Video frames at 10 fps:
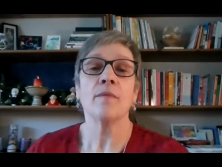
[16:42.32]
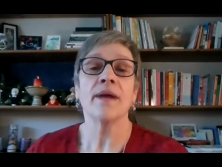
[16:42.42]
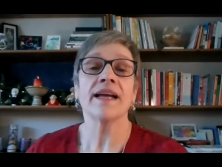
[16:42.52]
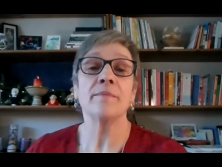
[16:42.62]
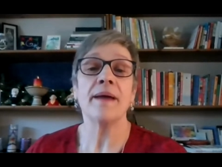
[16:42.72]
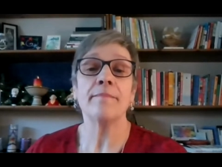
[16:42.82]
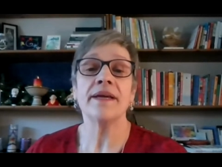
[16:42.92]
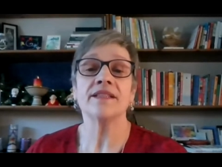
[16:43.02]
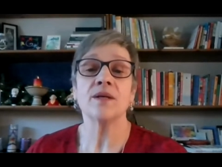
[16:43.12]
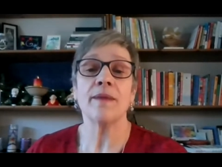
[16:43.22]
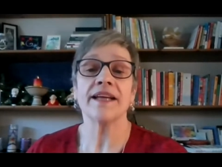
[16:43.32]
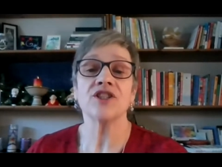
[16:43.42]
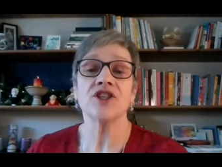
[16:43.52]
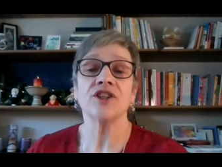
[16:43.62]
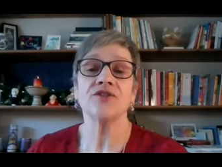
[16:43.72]
My commitment to my
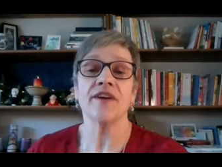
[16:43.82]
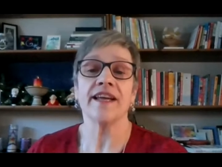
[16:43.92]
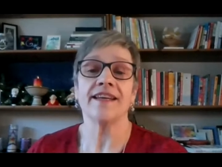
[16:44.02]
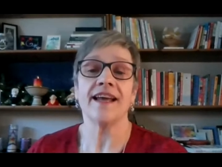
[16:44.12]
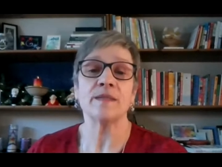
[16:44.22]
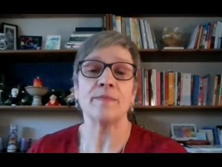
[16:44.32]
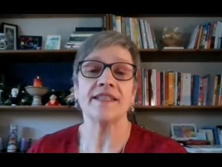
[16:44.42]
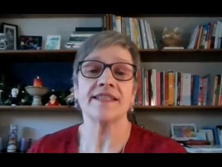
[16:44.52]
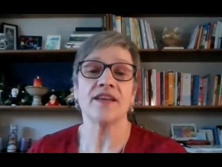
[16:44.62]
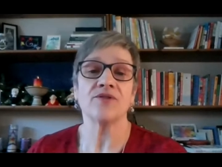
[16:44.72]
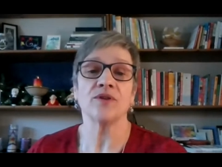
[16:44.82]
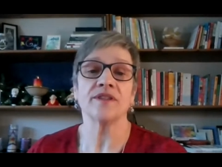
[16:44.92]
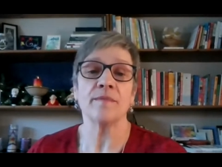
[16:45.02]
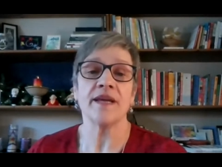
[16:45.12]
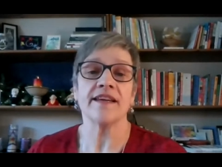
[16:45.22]
children has been central
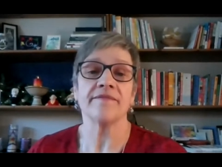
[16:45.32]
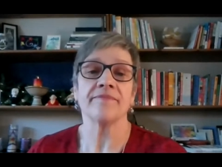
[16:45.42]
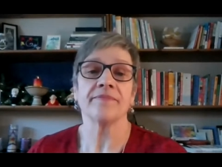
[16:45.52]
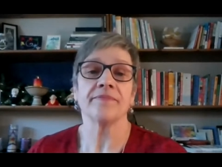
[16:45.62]
to me.